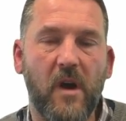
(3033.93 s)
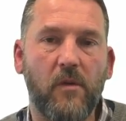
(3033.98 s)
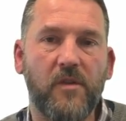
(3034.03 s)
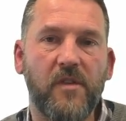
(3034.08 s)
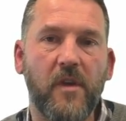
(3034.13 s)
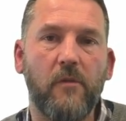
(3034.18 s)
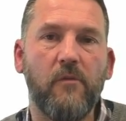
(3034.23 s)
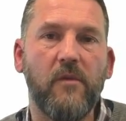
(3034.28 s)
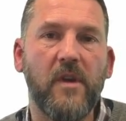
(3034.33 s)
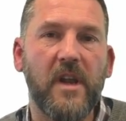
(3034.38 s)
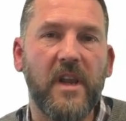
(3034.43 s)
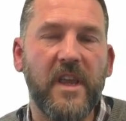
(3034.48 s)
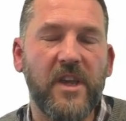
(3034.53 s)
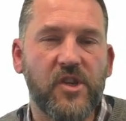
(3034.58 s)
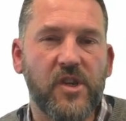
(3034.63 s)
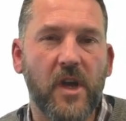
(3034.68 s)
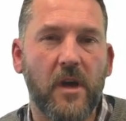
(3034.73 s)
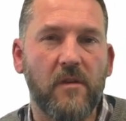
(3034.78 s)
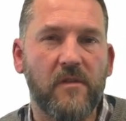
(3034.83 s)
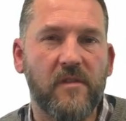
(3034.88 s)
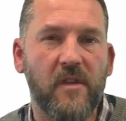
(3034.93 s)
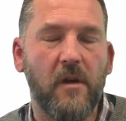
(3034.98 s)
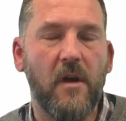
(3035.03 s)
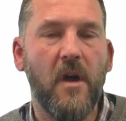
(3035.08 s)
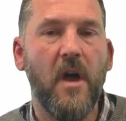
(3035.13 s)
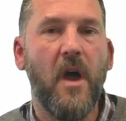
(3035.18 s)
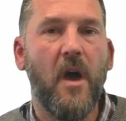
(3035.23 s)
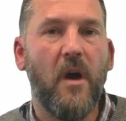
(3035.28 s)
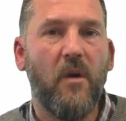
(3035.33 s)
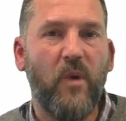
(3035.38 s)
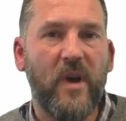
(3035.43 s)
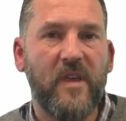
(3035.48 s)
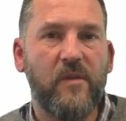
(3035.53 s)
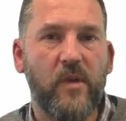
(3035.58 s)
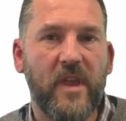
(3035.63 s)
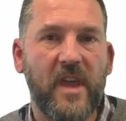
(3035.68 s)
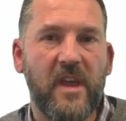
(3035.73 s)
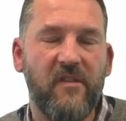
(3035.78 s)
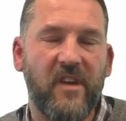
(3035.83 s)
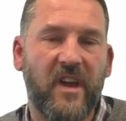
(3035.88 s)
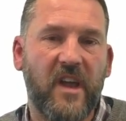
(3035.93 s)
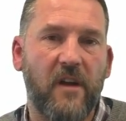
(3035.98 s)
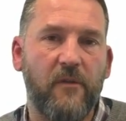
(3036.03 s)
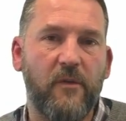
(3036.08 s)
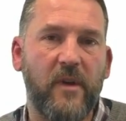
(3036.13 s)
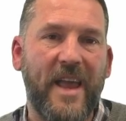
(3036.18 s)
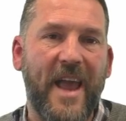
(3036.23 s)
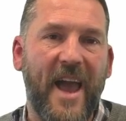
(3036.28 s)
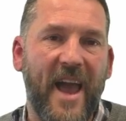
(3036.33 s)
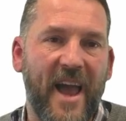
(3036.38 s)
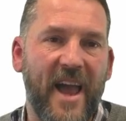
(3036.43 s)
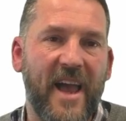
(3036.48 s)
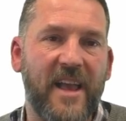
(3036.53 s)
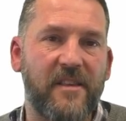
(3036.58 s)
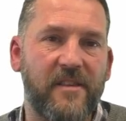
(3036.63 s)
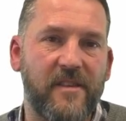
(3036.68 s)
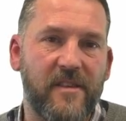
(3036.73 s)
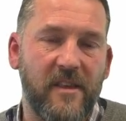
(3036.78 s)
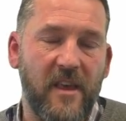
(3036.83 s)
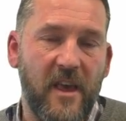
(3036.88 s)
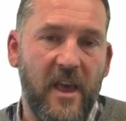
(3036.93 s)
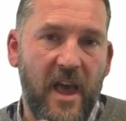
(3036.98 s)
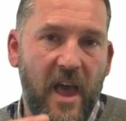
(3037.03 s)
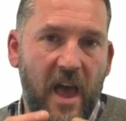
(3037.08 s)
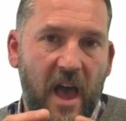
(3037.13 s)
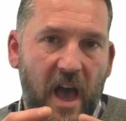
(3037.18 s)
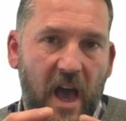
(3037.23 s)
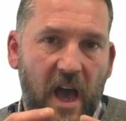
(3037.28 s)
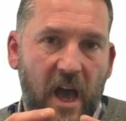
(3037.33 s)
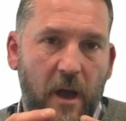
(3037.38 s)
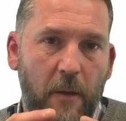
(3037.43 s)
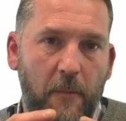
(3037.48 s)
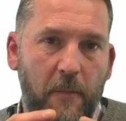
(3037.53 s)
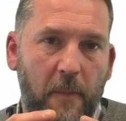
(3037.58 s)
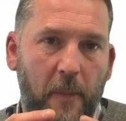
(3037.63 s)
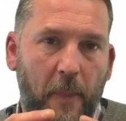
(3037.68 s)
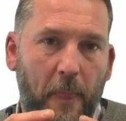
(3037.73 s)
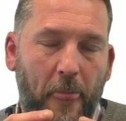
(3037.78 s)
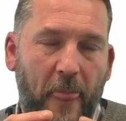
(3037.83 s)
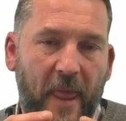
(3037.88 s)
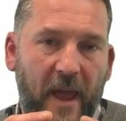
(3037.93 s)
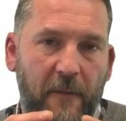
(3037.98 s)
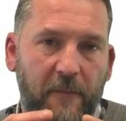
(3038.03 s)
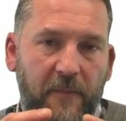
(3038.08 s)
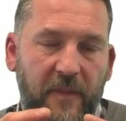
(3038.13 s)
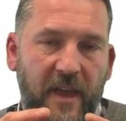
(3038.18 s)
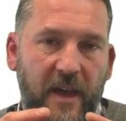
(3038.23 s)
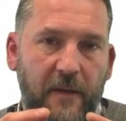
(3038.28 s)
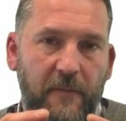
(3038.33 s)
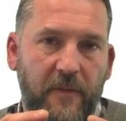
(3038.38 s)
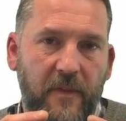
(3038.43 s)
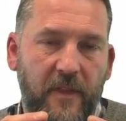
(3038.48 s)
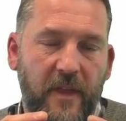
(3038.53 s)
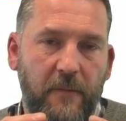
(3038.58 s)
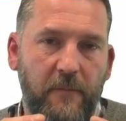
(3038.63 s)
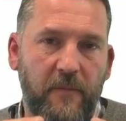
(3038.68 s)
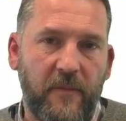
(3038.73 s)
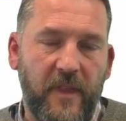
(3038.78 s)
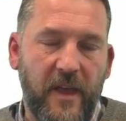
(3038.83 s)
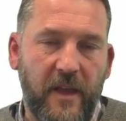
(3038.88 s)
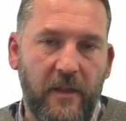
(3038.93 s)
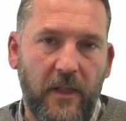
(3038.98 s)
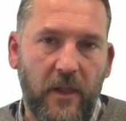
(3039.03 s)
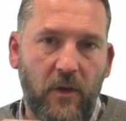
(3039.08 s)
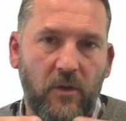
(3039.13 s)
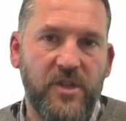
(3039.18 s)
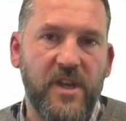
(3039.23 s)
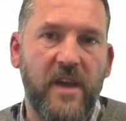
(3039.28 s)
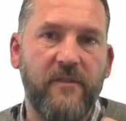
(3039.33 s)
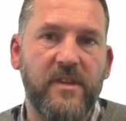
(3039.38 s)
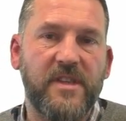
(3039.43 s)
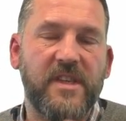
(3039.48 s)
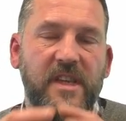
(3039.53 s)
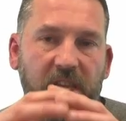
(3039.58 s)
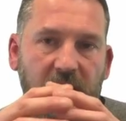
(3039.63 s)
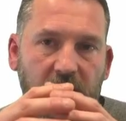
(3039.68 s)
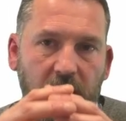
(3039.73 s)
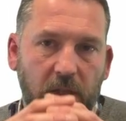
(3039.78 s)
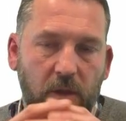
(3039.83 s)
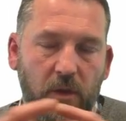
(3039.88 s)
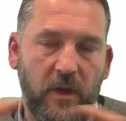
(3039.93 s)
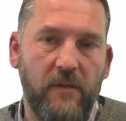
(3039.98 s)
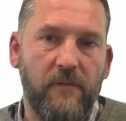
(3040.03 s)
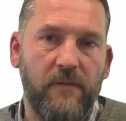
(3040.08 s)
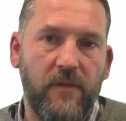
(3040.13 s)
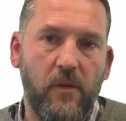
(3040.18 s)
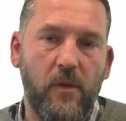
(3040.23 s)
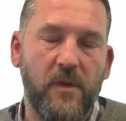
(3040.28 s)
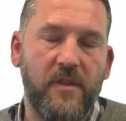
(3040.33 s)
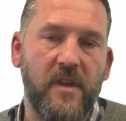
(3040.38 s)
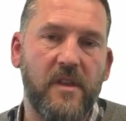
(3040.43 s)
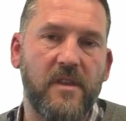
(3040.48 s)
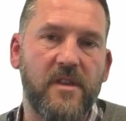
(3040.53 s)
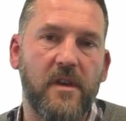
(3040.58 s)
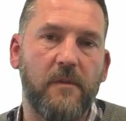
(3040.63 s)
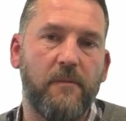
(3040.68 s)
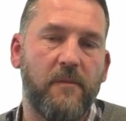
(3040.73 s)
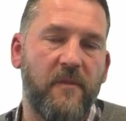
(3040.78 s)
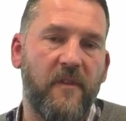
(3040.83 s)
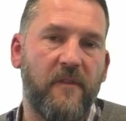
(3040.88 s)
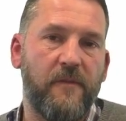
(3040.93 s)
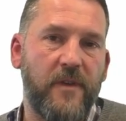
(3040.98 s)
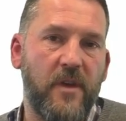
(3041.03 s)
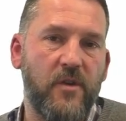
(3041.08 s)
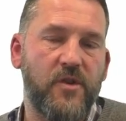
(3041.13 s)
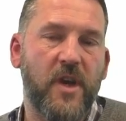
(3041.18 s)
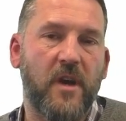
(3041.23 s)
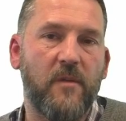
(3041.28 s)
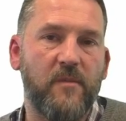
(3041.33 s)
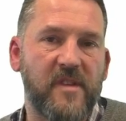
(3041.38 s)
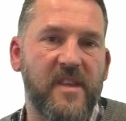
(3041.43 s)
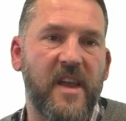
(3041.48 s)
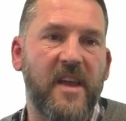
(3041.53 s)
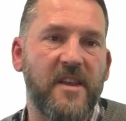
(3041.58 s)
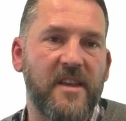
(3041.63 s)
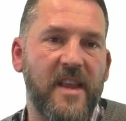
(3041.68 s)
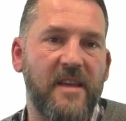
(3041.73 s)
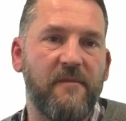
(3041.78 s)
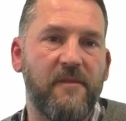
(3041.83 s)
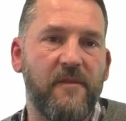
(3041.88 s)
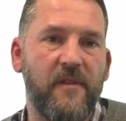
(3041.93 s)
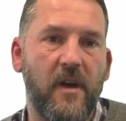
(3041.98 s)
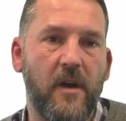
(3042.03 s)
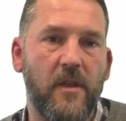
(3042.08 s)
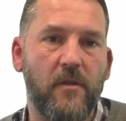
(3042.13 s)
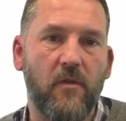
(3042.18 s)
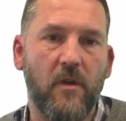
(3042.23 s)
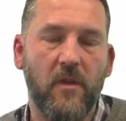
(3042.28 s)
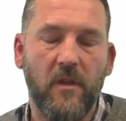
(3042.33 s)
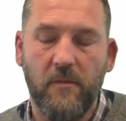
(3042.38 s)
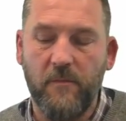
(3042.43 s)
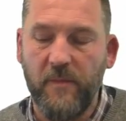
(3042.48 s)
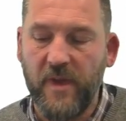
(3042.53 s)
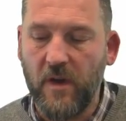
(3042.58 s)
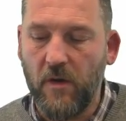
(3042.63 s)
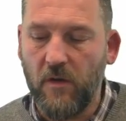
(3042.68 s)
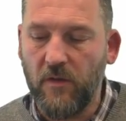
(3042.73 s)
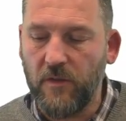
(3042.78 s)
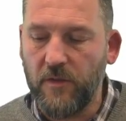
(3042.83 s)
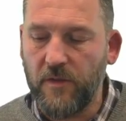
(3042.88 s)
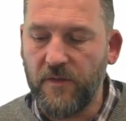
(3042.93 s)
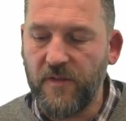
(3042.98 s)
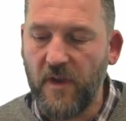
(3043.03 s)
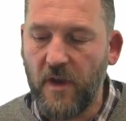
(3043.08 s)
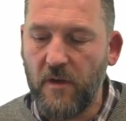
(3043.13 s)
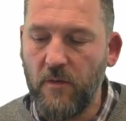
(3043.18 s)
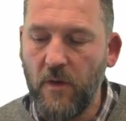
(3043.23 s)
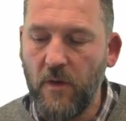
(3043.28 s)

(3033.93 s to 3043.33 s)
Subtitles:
So it really shows that wastewater heat recovery has that longevity looking forward into future home standard and further on and beyond. So